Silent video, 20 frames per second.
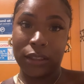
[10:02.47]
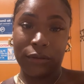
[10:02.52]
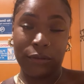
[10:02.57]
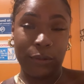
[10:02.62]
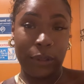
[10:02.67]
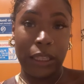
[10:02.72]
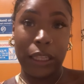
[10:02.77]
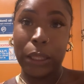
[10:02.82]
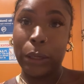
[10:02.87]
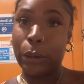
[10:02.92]

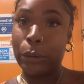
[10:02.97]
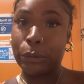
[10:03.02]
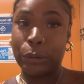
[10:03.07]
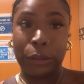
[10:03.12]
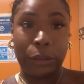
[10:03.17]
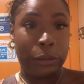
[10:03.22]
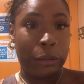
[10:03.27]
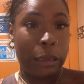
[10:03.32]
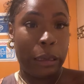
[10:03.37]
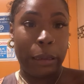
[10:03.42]
a little
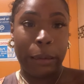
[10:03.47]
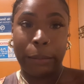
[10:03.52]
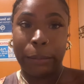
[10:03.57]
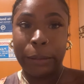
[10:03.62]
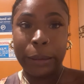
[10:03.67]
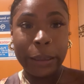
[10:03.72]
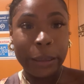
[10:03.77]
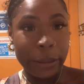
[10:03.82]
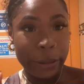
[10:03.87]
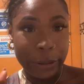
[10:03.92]

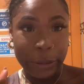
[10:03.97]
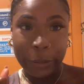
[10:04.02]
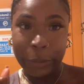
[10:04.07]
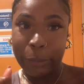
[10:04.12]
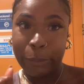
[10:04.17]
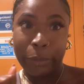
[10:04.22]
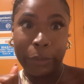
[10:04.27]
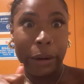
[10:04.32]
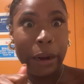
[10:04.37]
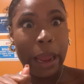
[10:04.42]

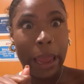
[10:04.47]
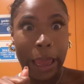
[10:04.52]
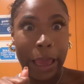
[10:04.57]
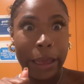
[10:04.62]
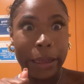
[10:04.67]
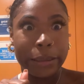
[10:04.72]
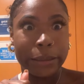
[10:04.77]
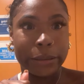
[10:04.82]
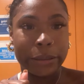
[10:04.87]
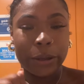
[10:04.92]

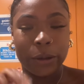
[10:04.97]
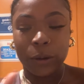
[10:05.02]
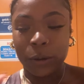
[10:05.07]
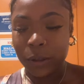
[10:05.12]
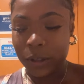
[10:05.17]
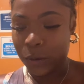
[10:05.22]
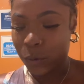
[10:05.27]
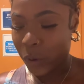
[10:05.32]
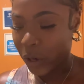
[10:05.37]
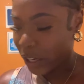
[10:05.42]
bread. So
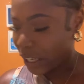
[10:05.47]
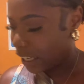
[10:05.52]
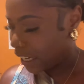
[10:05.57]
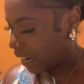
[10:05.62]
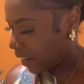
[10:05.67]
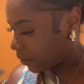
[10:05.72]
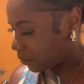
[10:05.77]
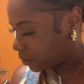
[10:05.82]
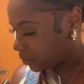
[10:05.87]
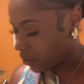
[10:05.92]
it's working
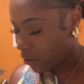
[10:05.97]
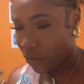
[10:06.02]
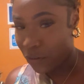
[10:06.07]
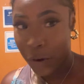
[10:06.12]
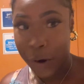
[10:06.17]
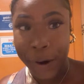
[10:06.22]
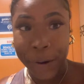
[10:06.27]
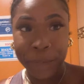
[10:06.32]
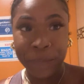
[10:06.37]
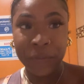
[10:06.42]
out so
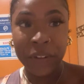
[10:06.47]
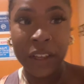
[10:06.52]
far.